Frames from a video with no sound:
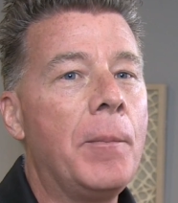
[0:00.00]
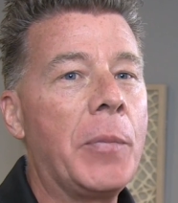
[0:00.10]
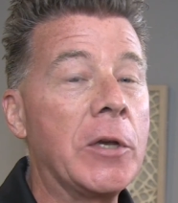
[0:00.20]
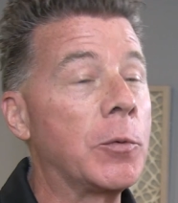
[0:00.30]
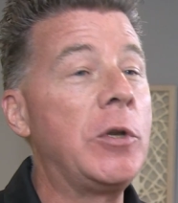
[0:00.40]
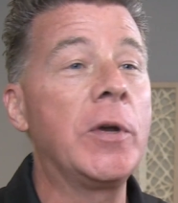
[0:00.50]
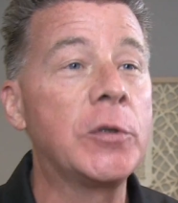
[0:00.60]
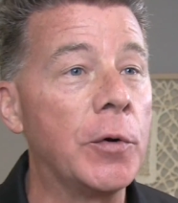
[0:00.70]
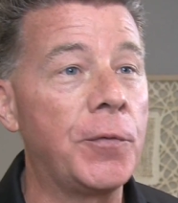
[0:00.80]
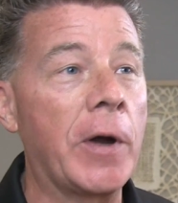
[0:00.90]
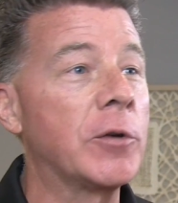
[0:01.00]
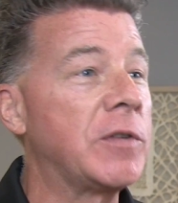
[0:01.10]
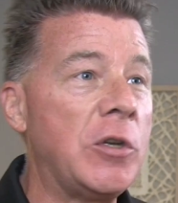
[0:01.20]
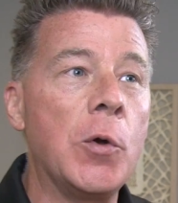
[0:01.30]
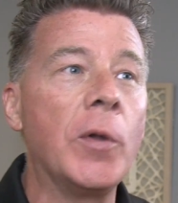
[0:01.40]
Because when you get to a fire
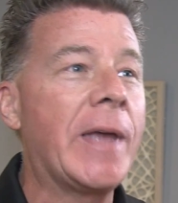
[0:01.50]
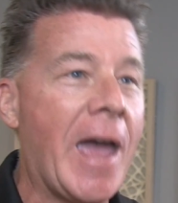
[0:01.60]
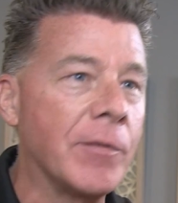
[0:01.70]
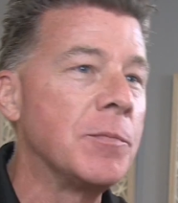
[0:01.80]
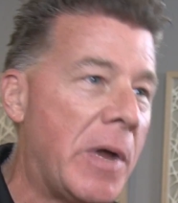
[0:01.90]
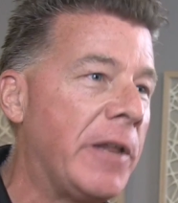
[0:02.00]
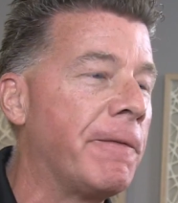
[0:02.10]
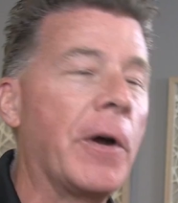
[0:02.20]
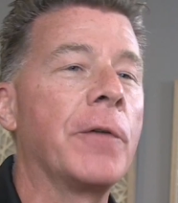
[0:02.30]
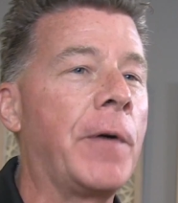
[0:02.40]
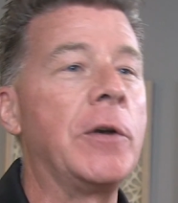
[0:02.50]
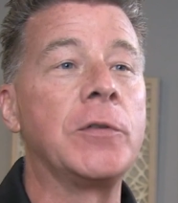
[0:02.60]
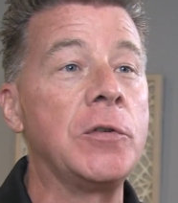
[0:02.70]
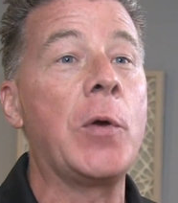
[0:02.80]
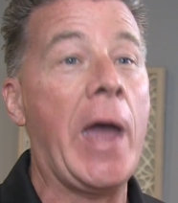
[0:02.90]
scene, you only have as many
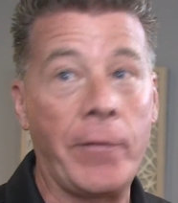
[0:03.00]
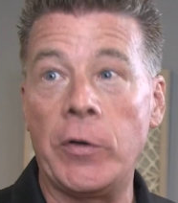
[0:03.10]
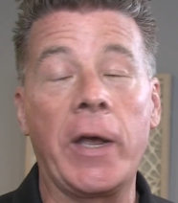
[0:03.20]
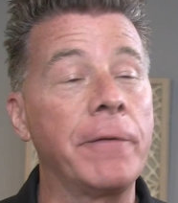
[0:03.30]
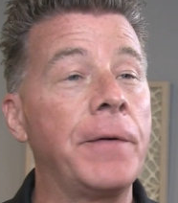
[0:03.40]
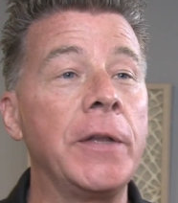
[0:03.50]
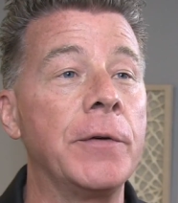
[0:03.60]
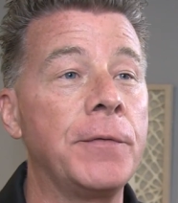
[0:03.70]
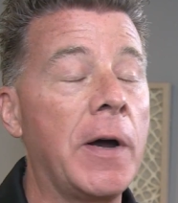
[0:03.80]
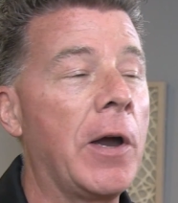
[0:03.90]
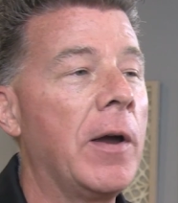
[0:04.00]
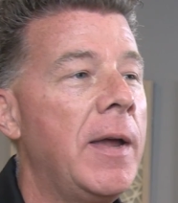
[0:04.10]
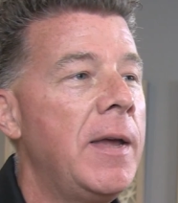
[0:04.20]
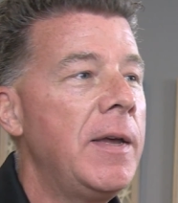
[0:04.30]
firefighters as you have, and you got to fight the fire.